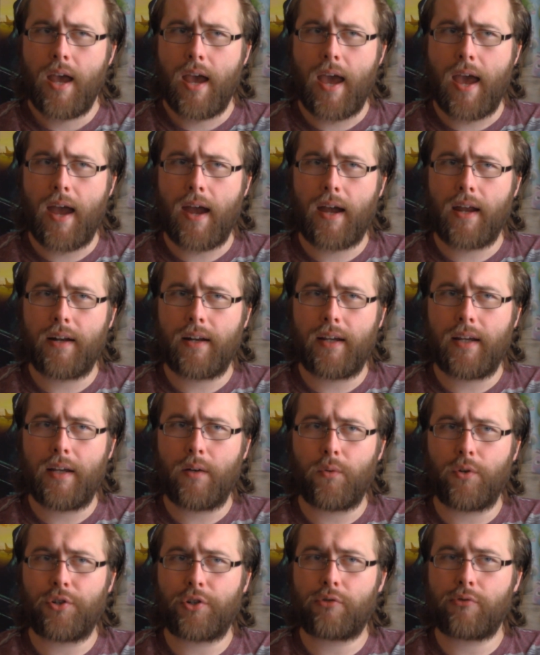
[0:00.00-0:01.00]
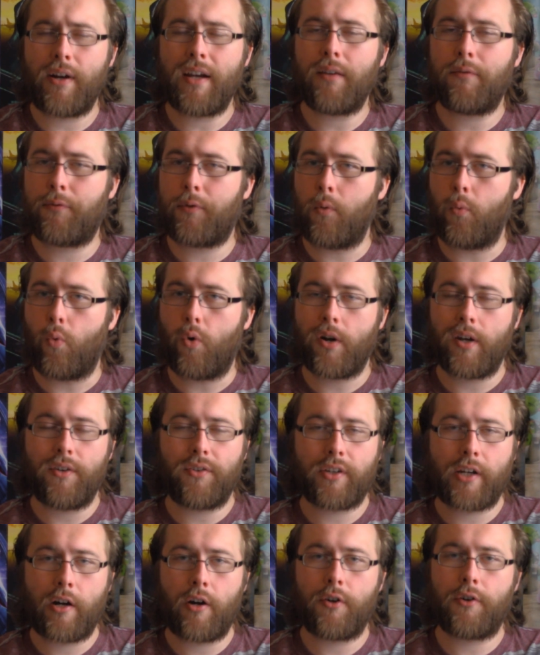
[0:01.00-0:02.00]
And it was great for
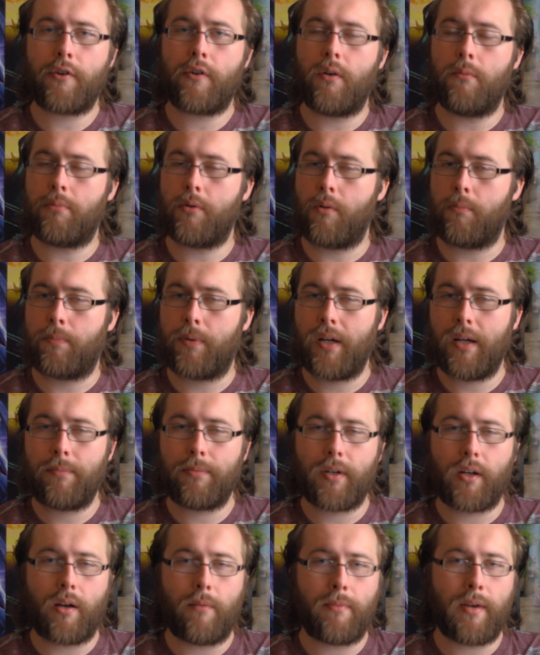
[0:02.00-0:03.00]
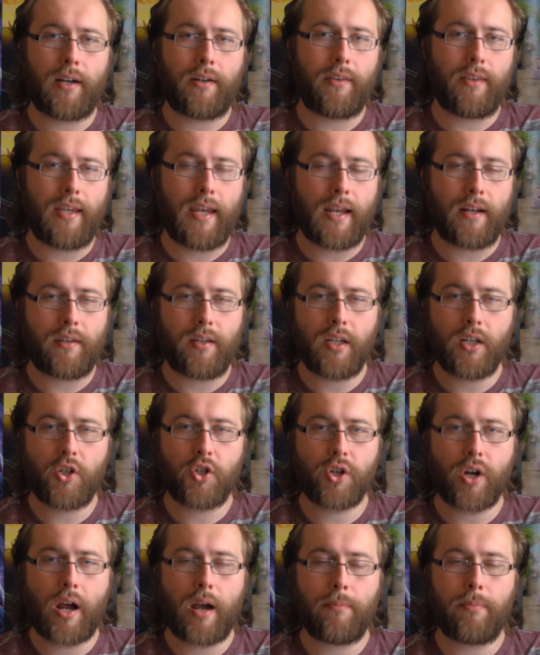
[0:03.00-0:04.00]
Woody's character and Bo Peep to come back to the antique
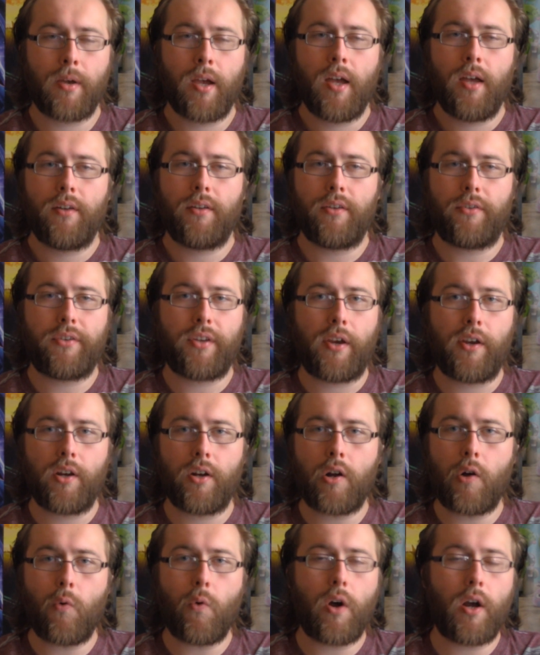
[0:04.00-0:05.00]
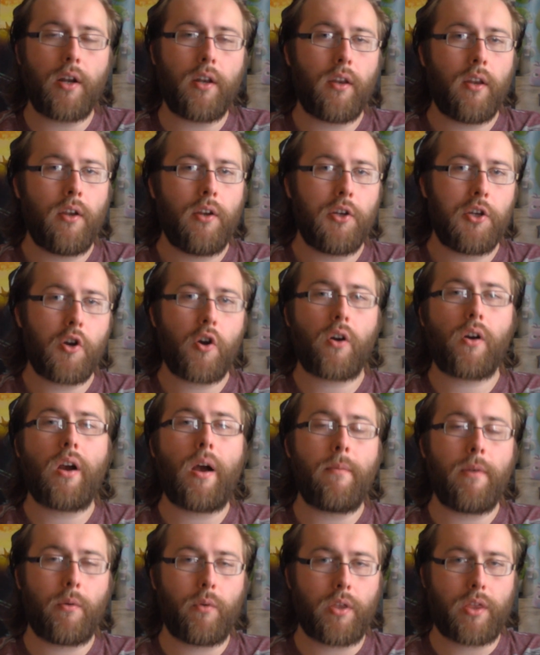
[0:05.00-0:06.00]
shop to say, you know what, you're
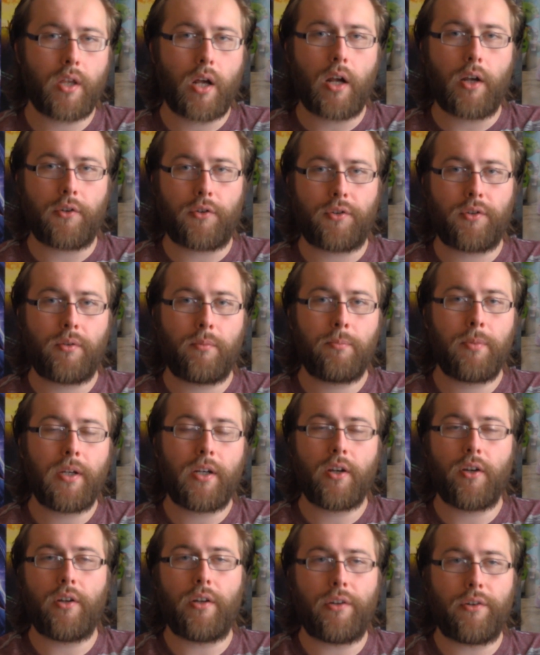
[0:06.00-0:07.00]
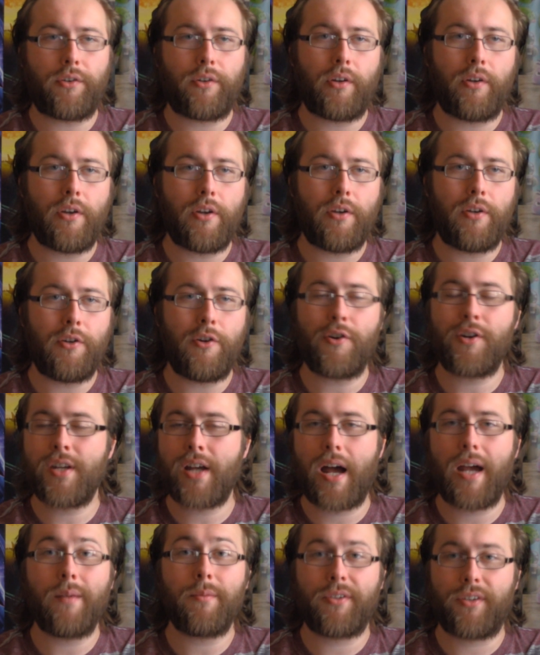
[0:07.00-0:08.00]
coming with us because your
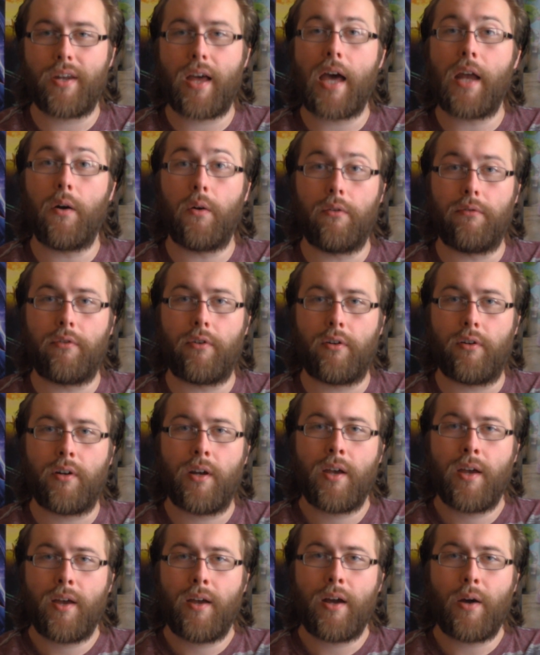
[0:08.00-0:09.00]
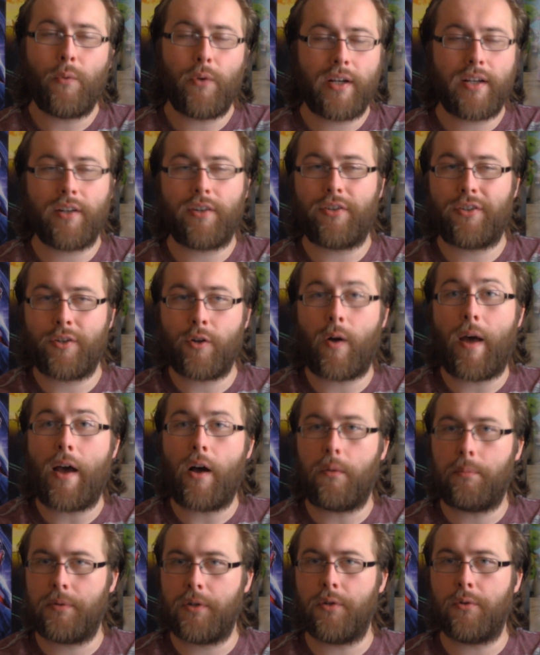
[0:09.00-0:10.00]
time's not over and we can still
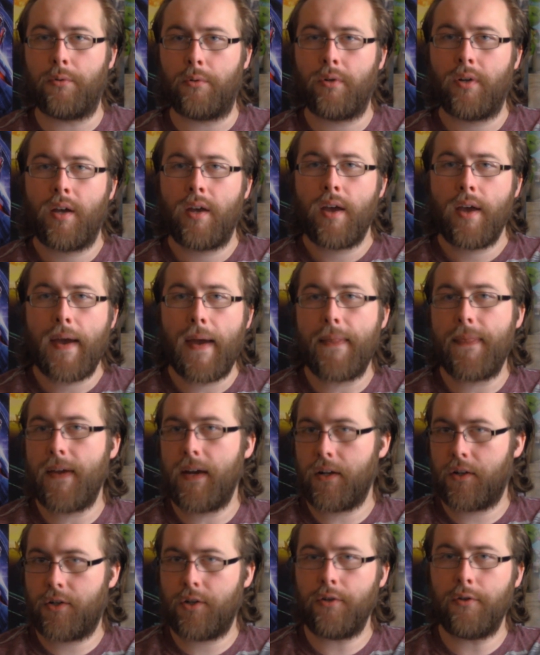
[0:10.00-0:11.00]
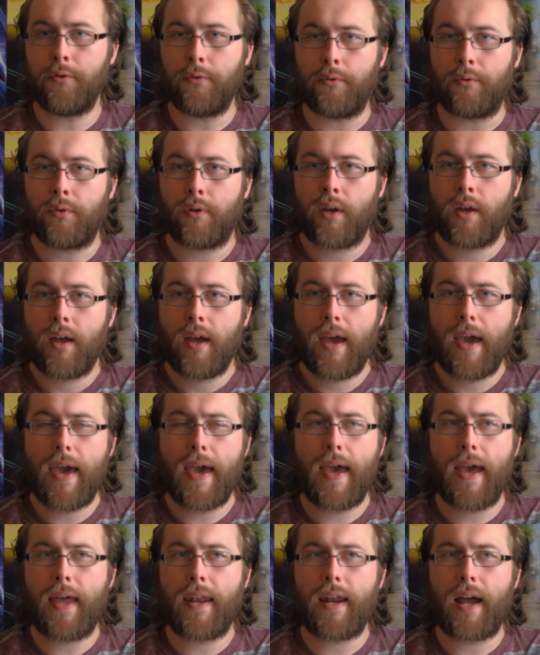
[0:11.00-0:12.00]
help you. And they do.
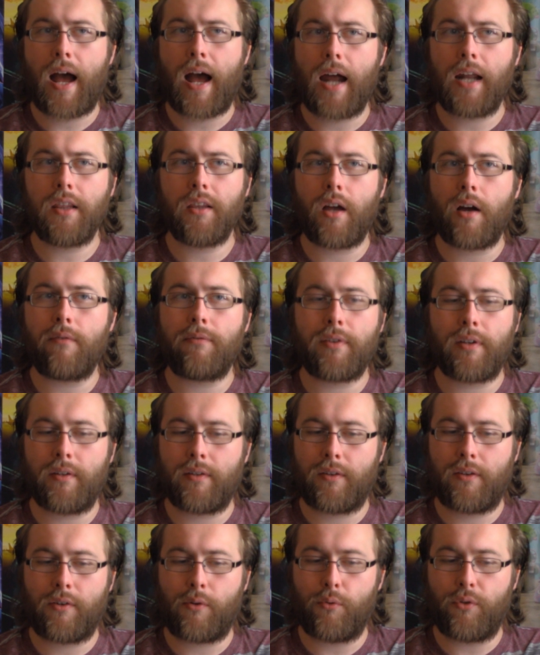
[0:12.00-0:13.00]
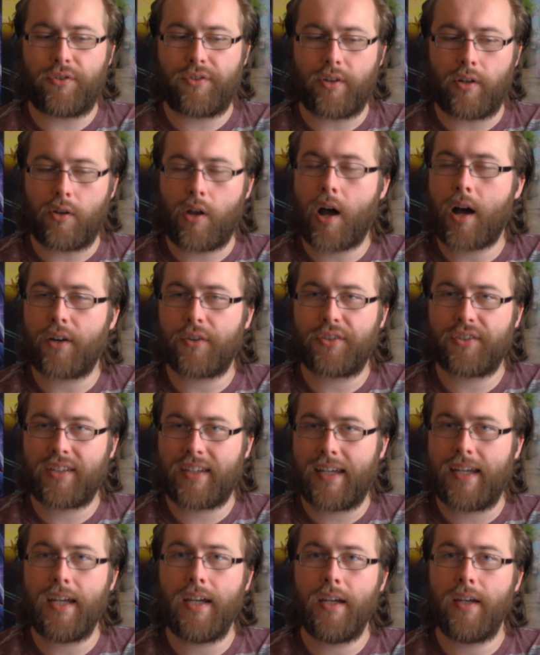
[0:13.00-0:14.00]
And love that there was the lost
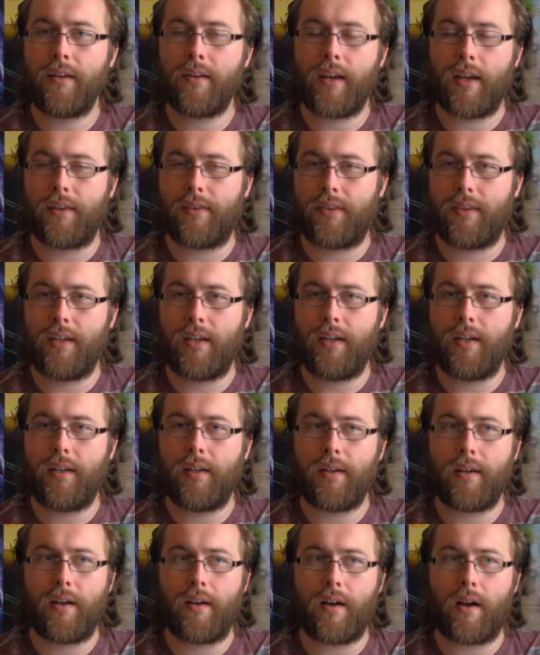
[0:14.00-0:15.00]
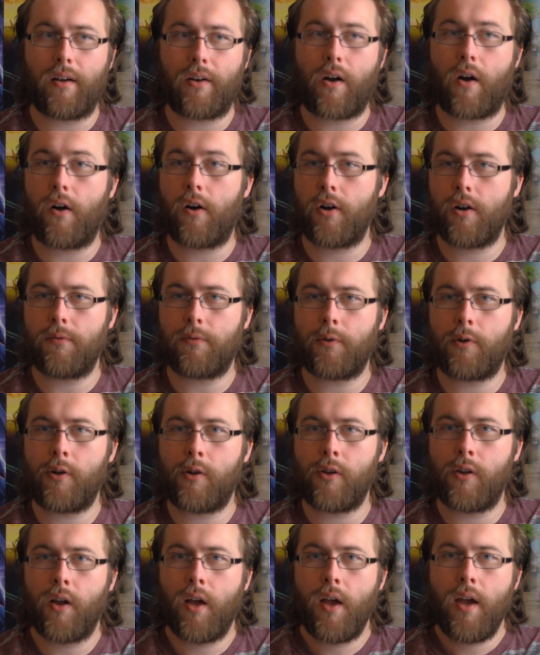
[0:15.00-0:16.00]
kid at the
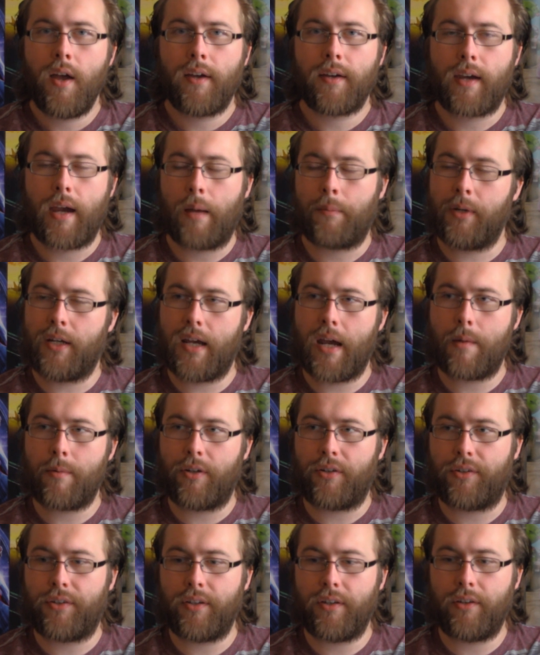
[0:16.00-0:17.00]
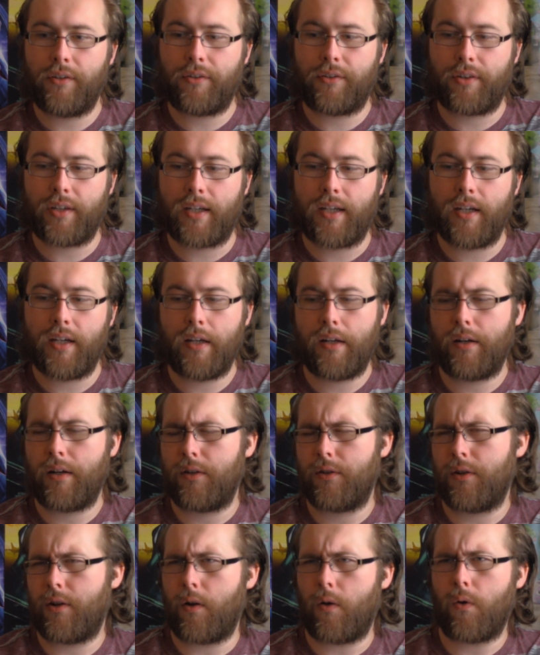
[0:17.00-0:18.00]
carnival. Gabby sees the kid,
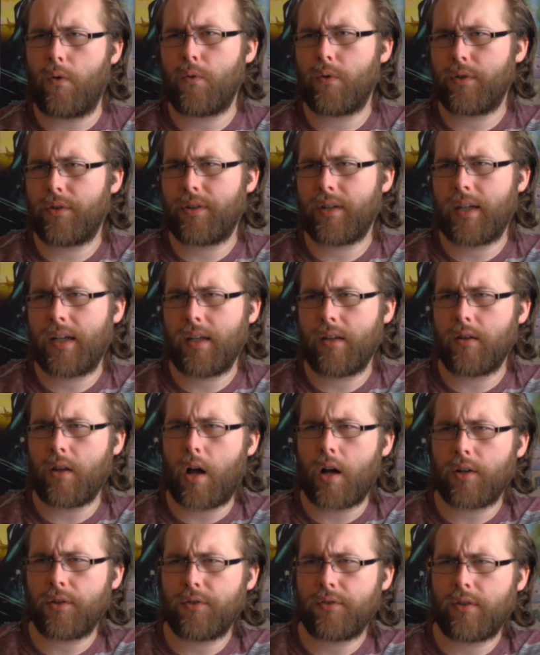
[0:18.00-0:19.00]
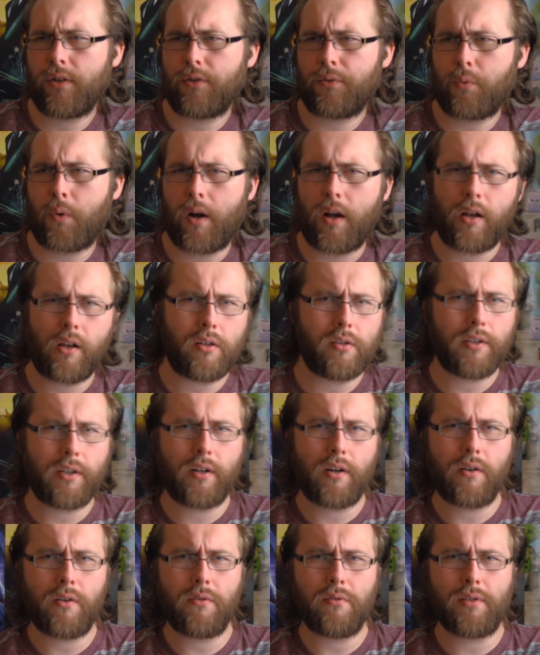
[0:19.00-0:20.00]
you know, oh, is the kid lost as well? You
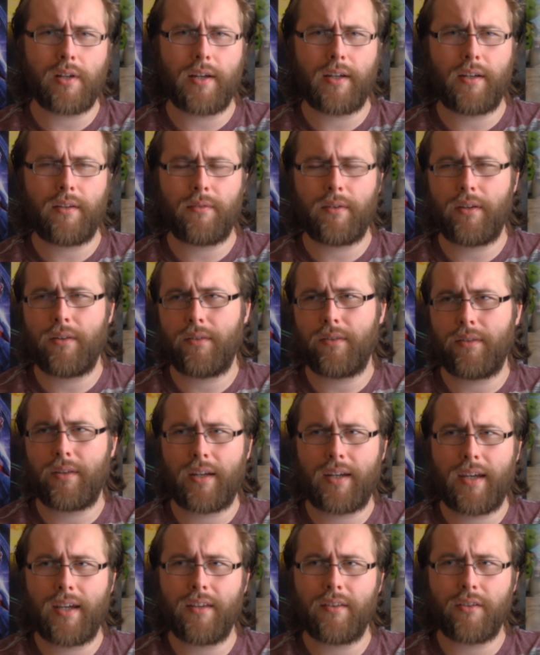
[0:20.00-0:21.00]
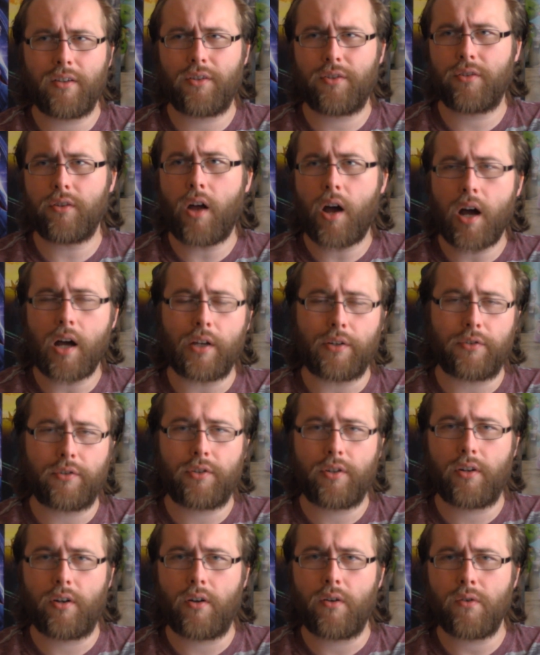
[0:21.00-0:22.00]
know, like, the kid looks
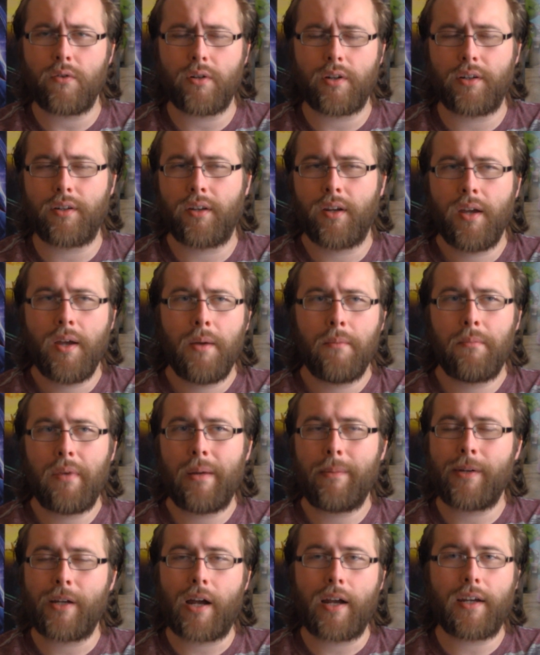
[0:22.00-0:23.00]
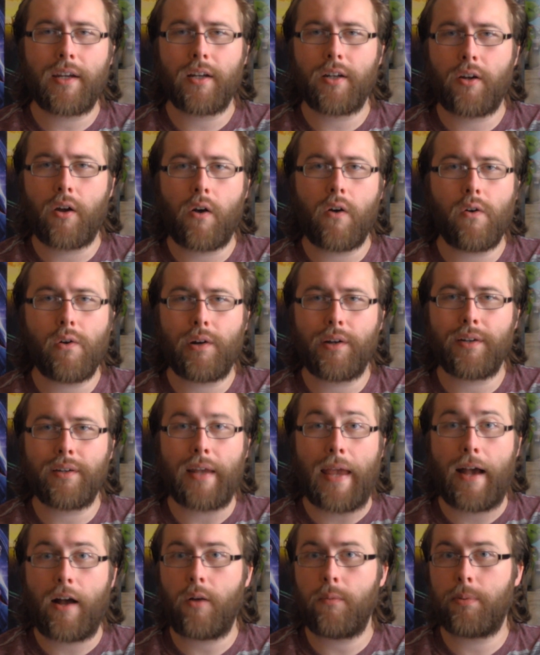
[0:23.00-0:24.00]
lost, you know, and maybe I could go and
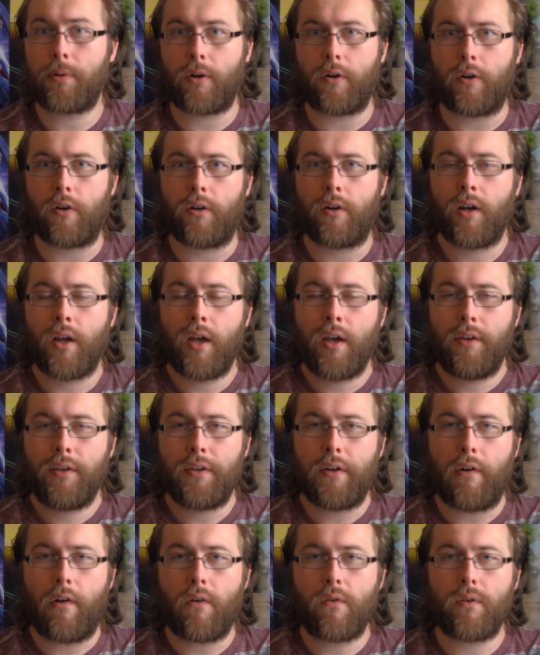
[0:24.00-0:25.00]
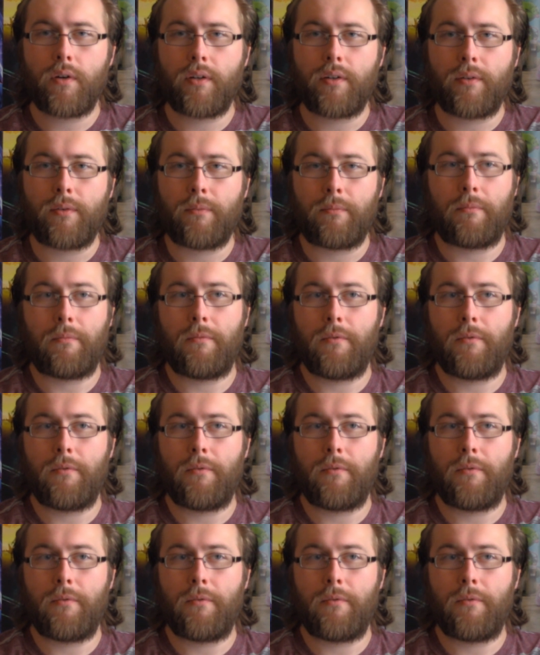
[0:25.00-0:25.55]
help her, you know, and